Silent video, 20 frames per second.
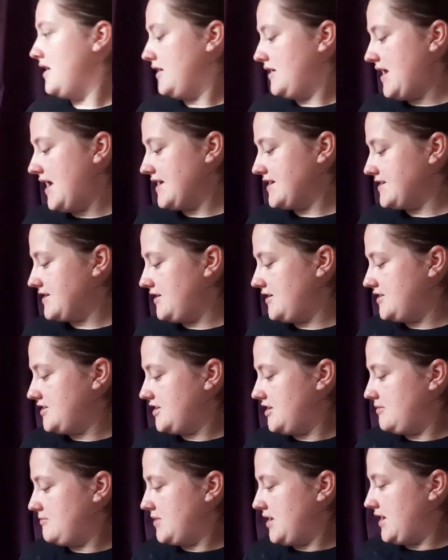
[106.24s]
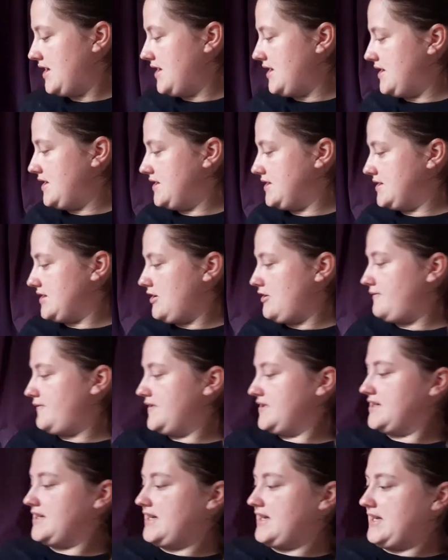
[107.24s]
Next item is
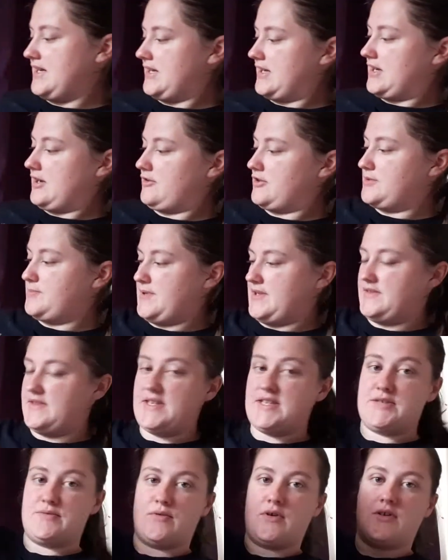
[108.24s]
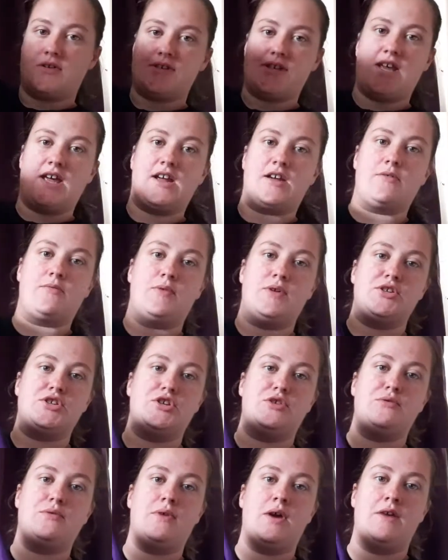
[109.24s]
obviously going to be this rucksack, which
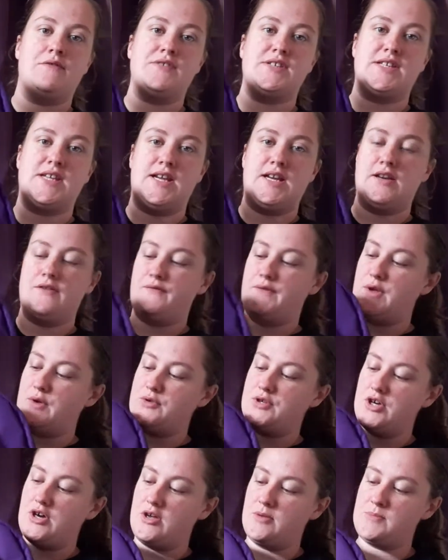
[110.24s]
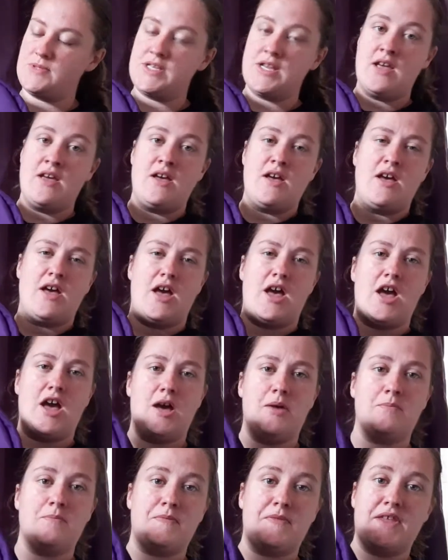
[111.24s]
you have seen a few times.
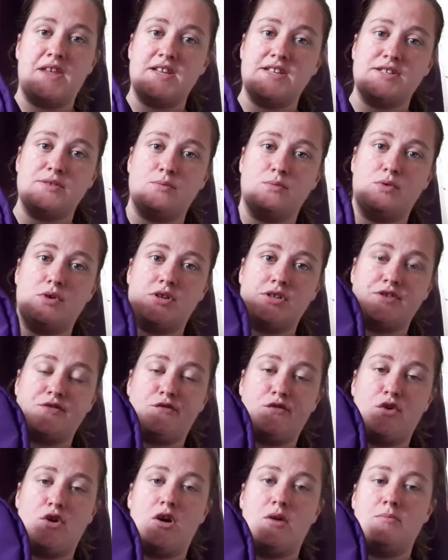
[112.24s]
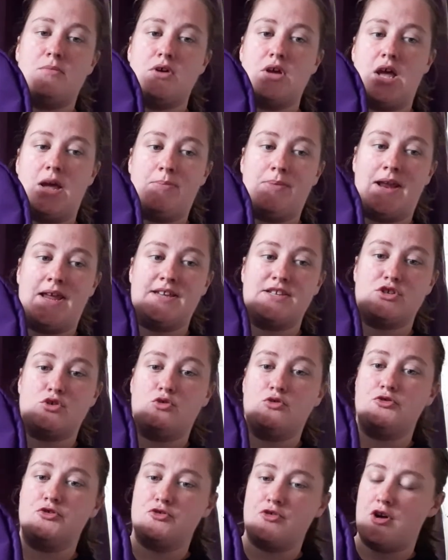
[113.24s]
This was from a place
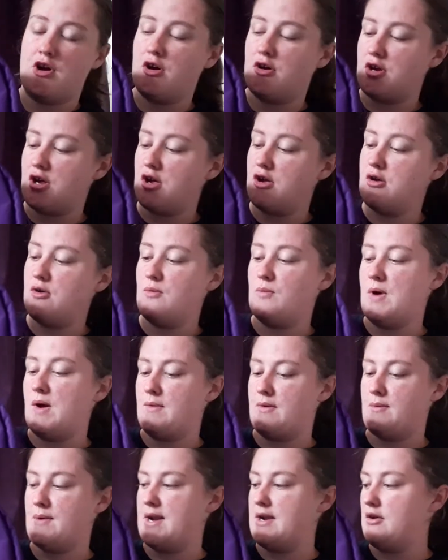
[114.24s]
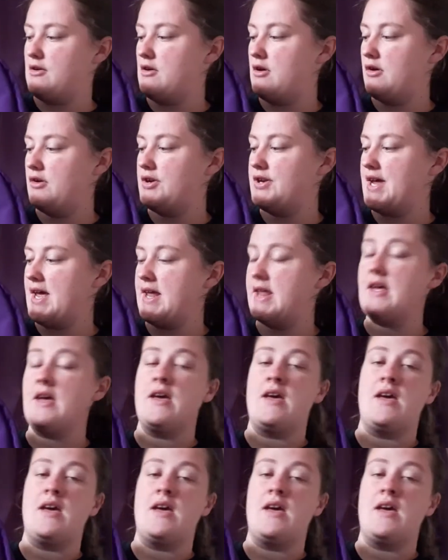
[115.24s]
called Trago, where we went on holiday,